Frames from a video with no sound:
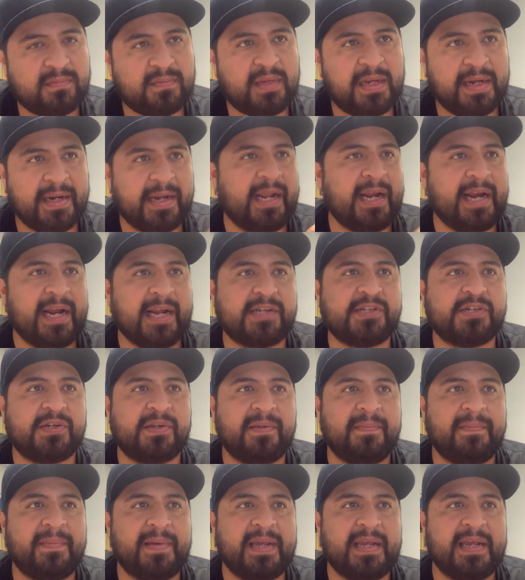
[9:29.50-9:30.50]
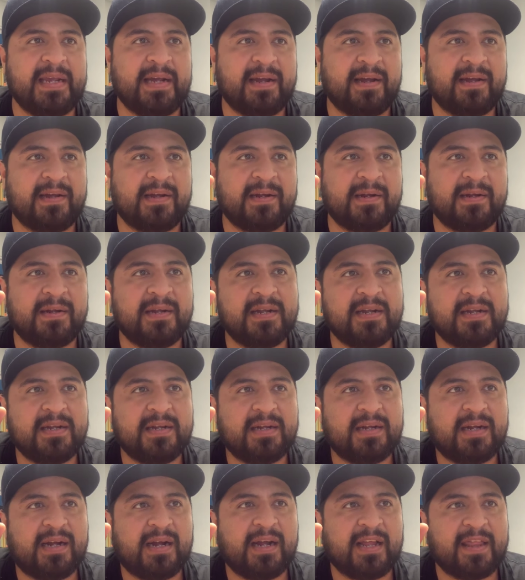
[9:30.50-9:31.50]
It can actually be a
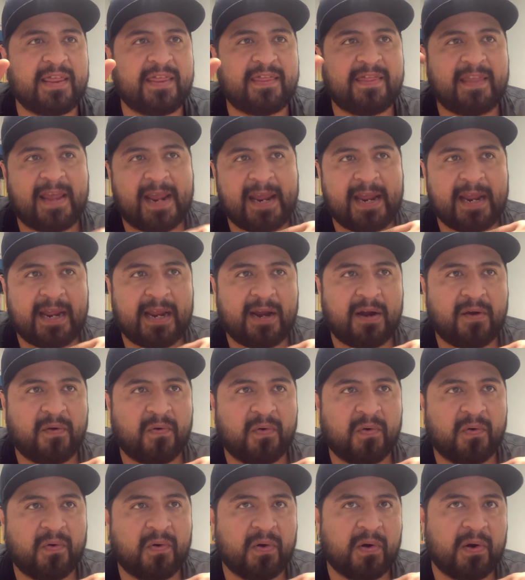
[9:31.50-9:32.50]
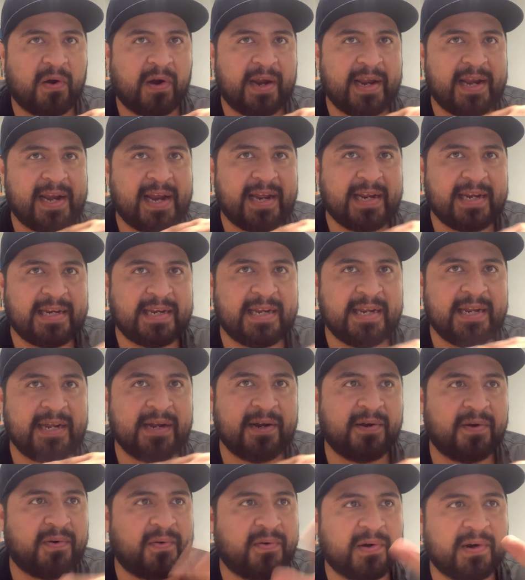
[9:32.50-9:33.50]
thing, or an
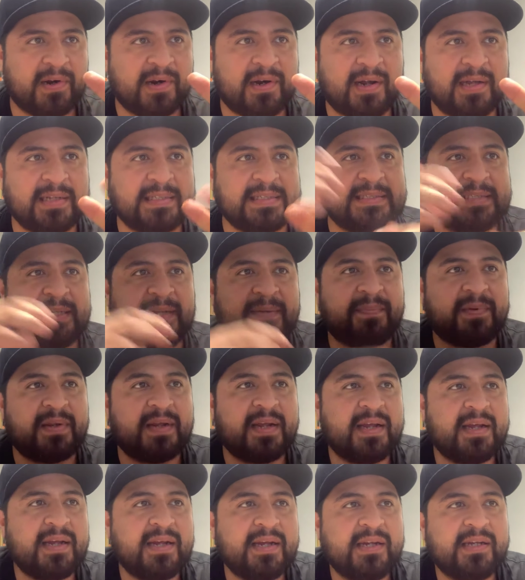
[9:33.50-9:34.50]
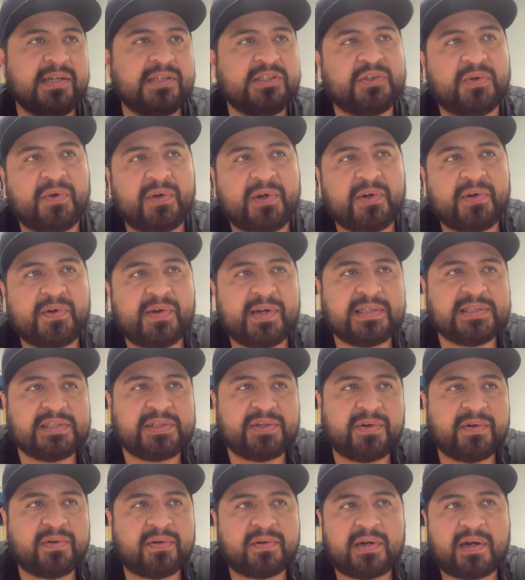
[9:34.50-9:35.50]
idea, or a concept. So under
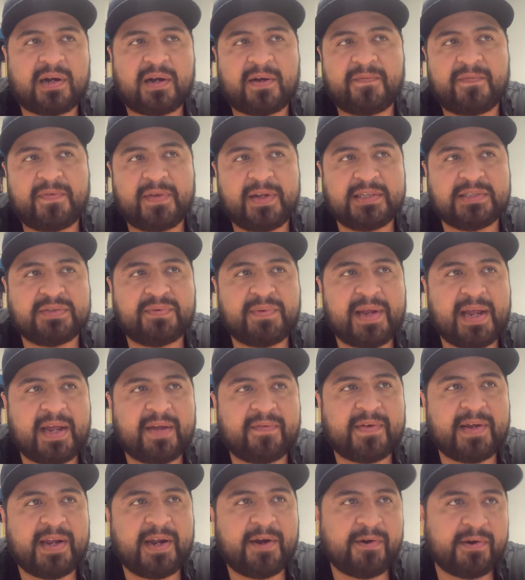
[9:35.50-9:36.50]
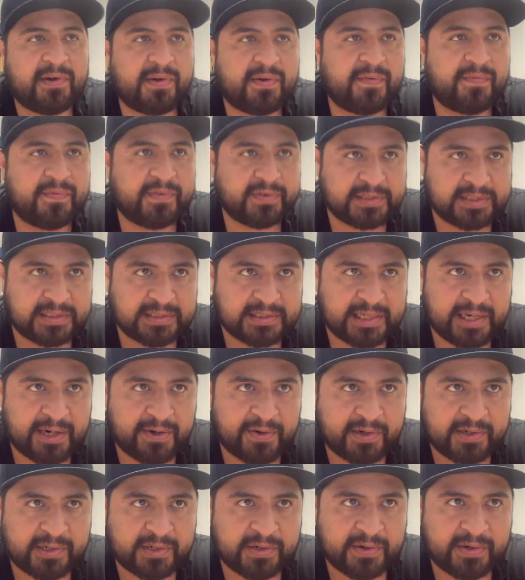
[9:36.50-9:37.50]
external conflicts, we have character versus
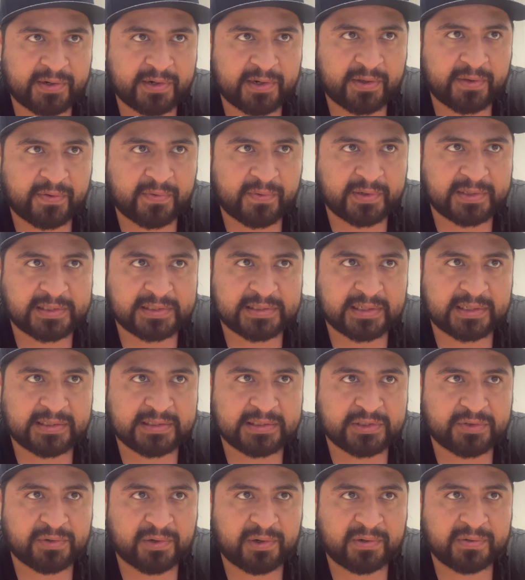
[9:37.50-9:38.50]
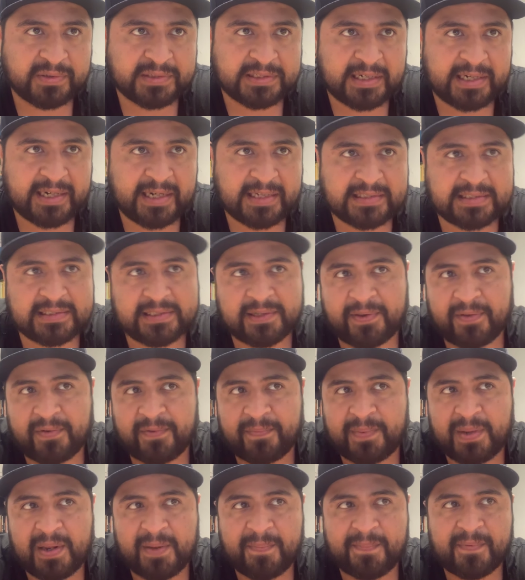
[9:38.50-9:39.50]
character. In other words, the struggles against
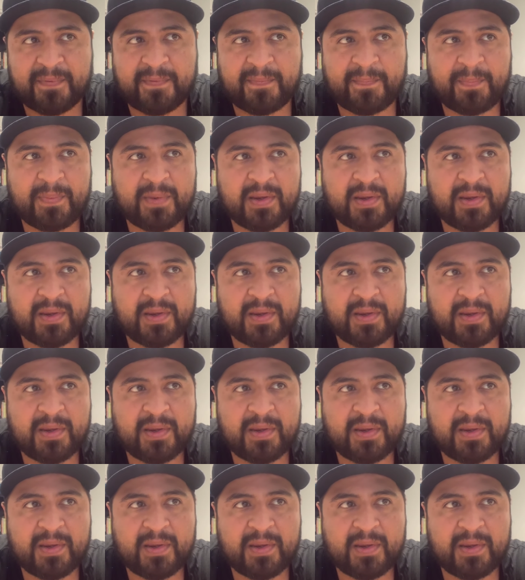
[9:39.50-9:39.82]
other people.